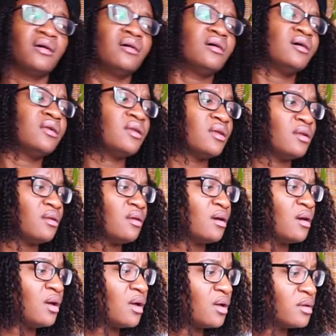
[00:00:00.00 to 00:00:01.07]
Oh la
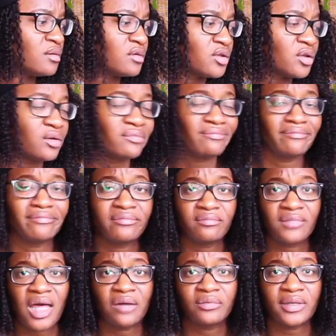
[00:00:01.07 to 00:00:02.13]
la. So
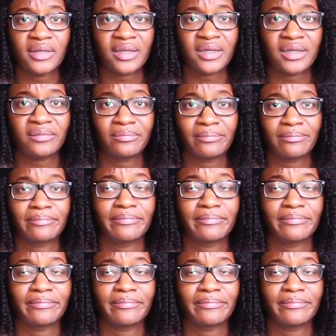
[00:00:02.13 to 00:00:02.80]
that was it.